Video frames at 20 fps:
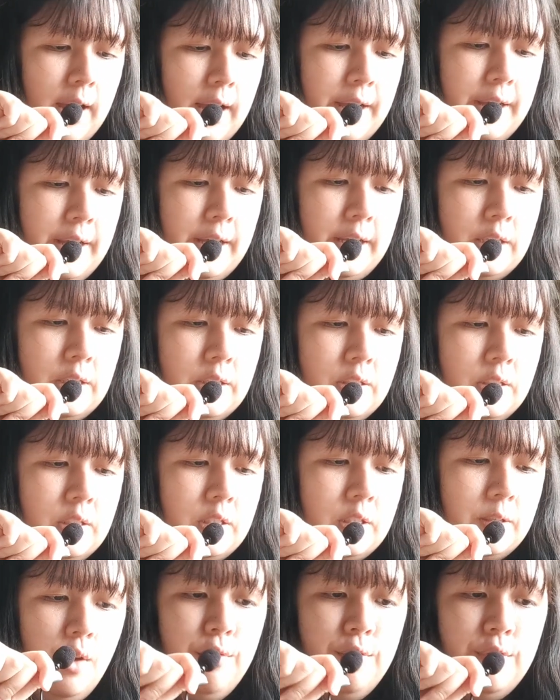as
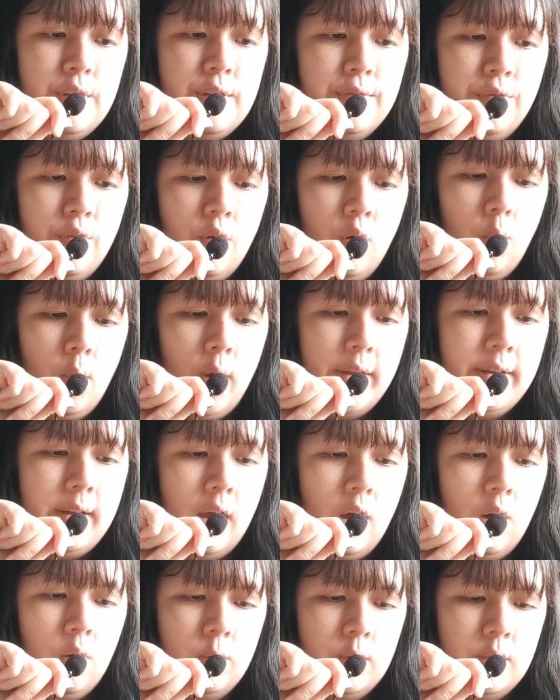read for 1
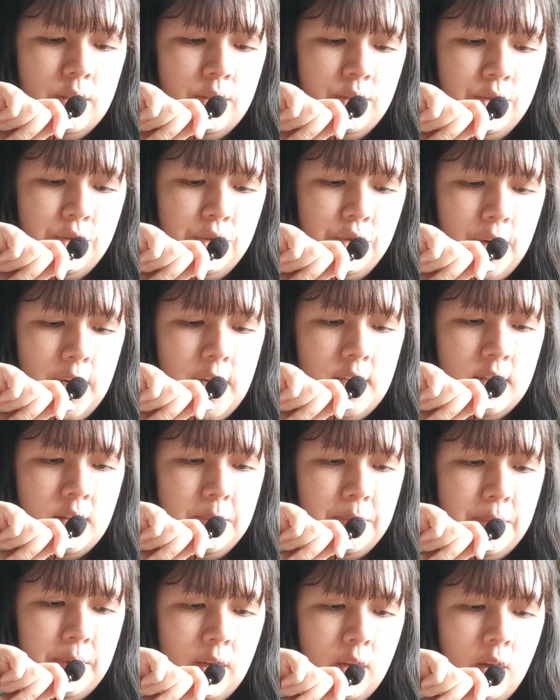hour straight,
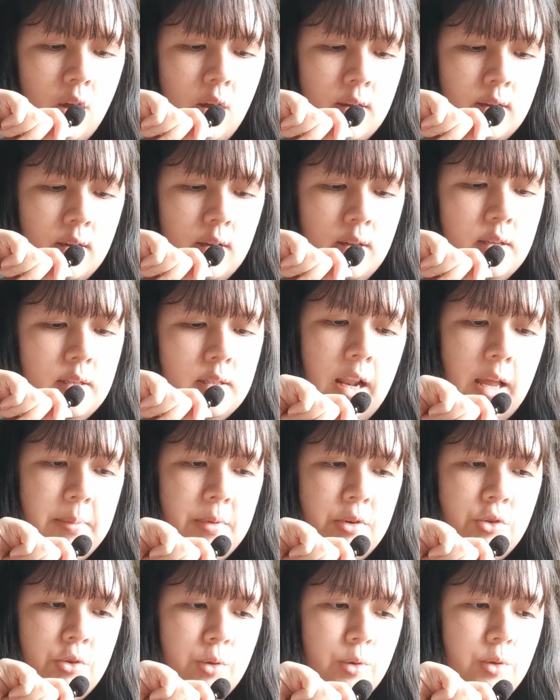because let me
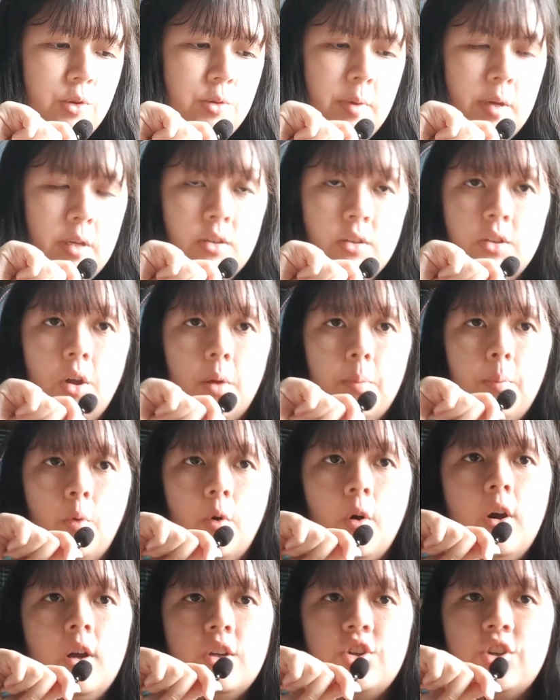show you my
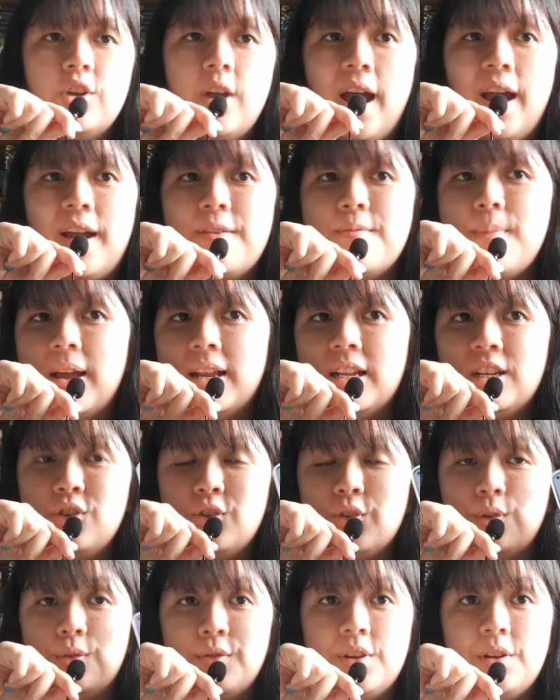stopwatch. I managed
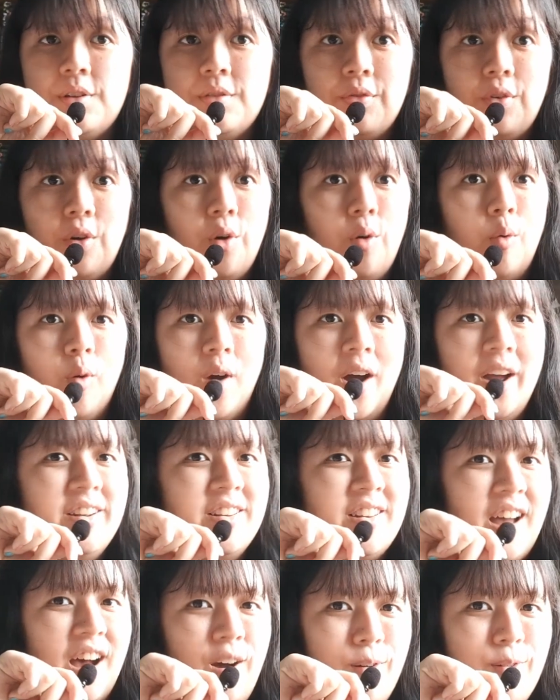to read for 1
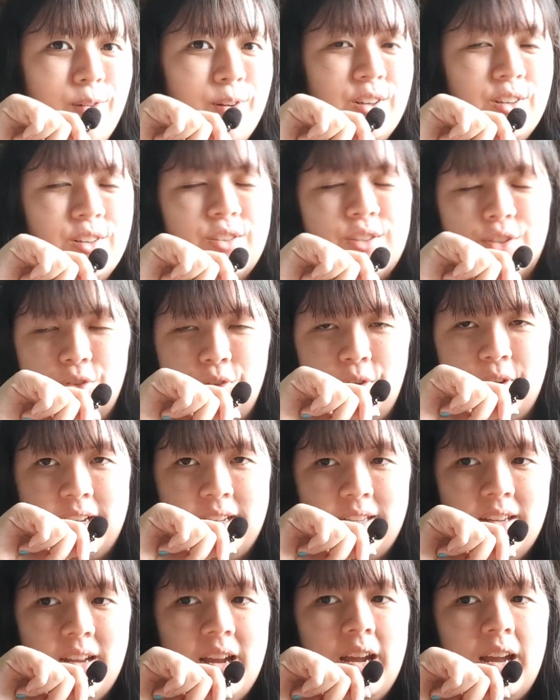hour
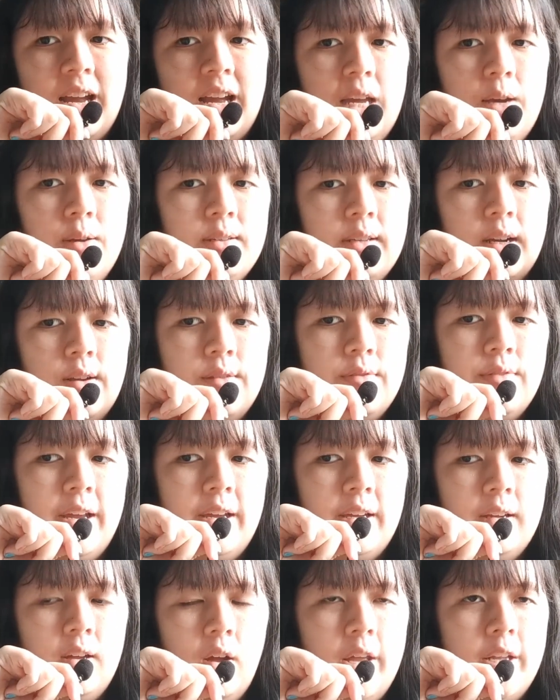straight. It was kind of
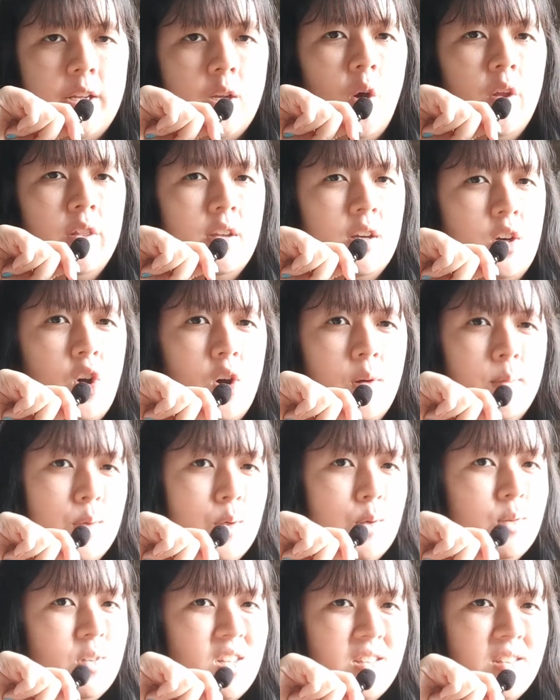like an on the
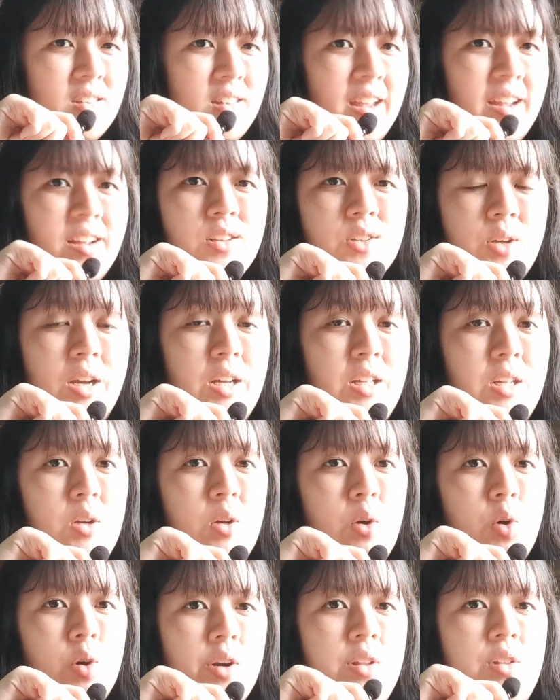commute thing, so I
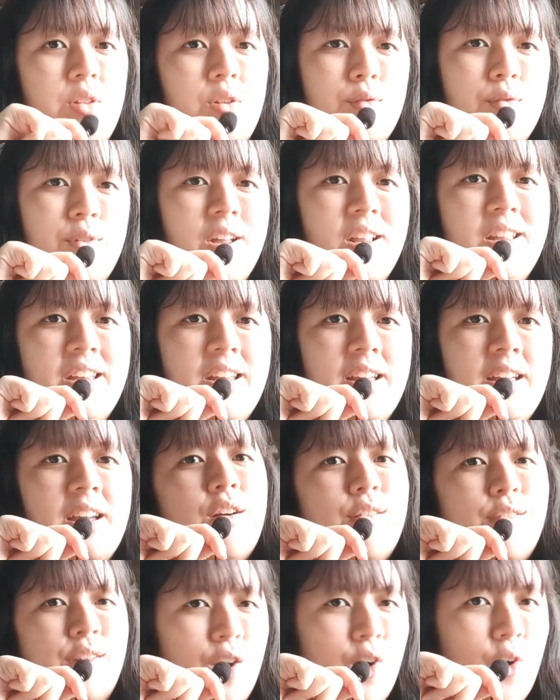couldn't really
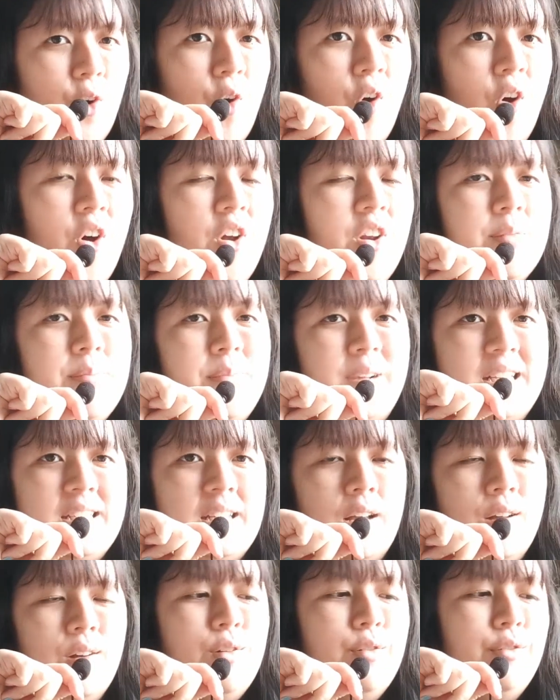record
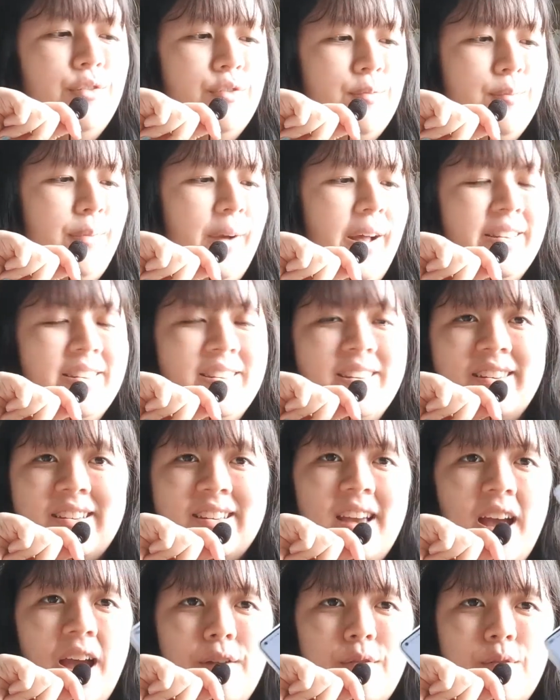myself, but
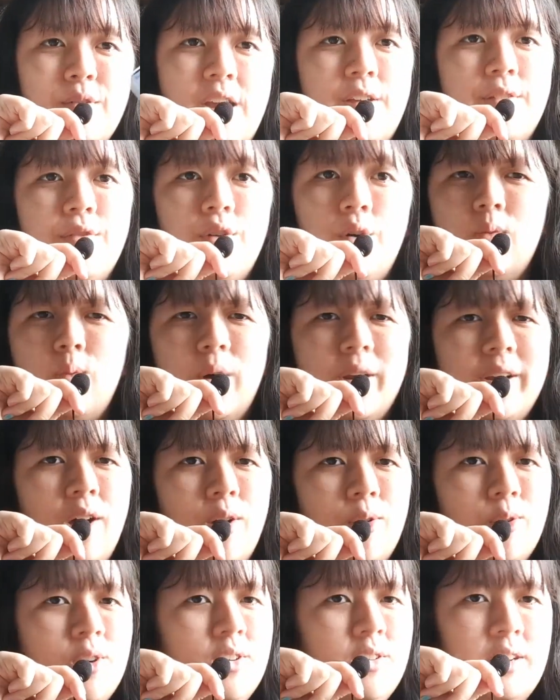yeah, I read for 1
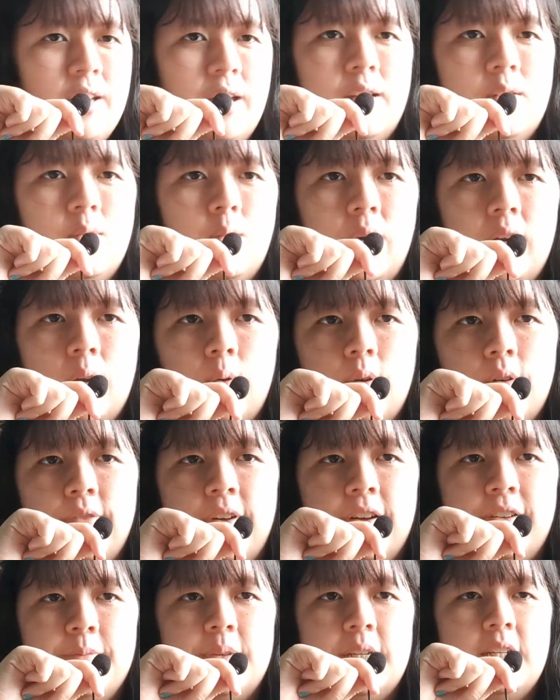hour. Yeah, 1 hour
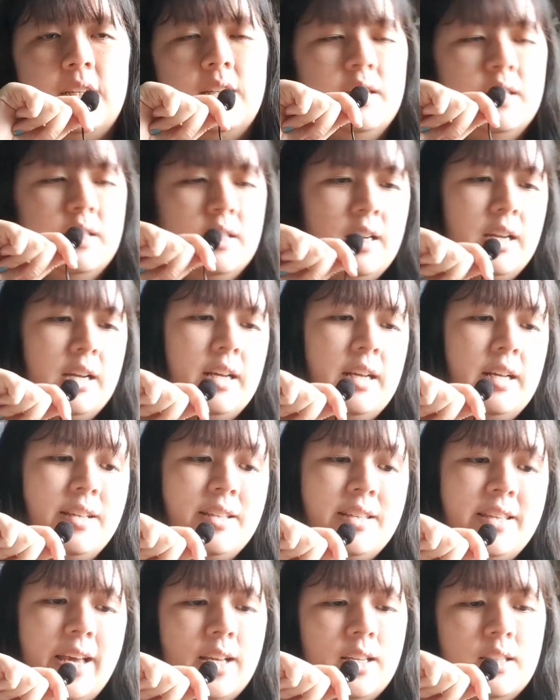5 minutes.
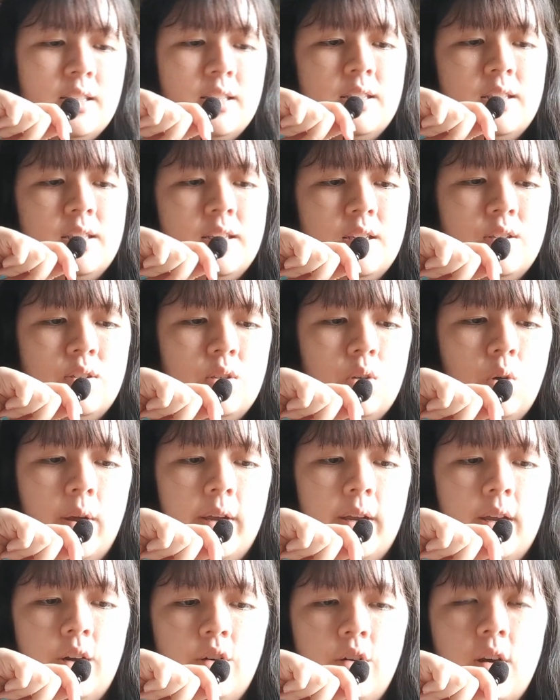Yes, so I
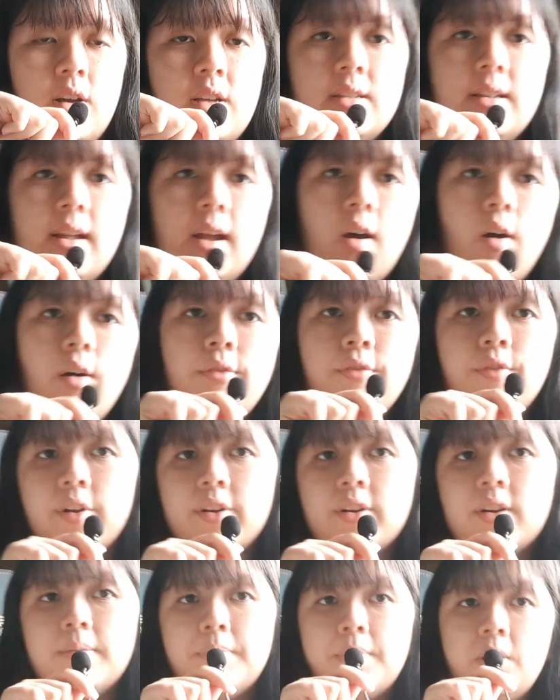can cross that off on
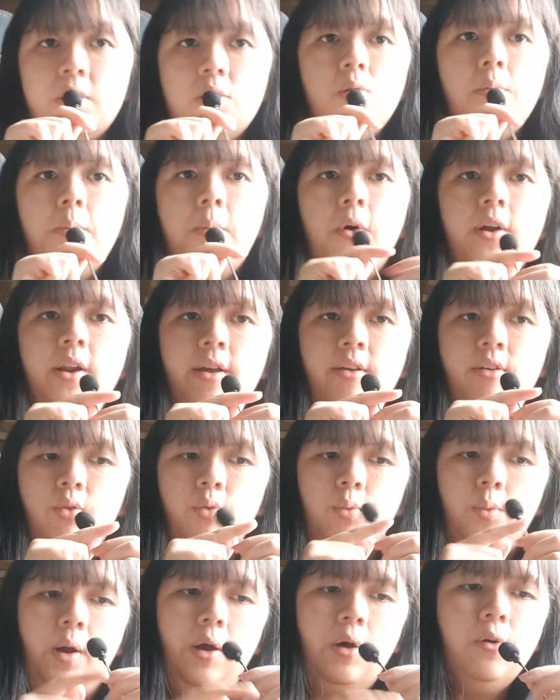the bingo board as
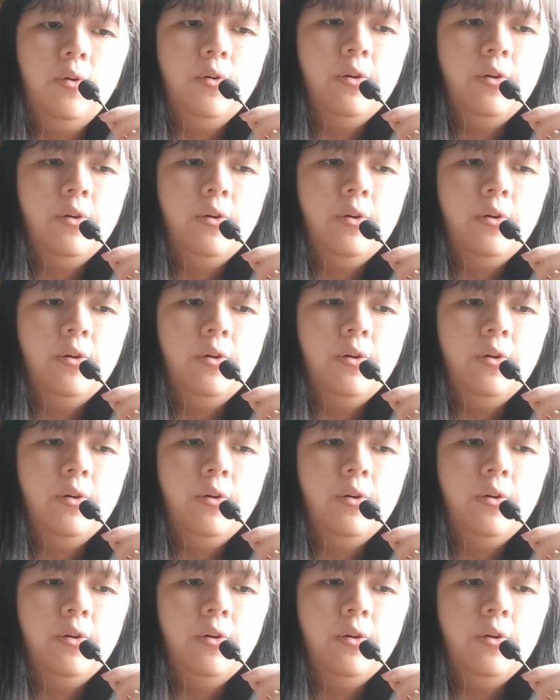well.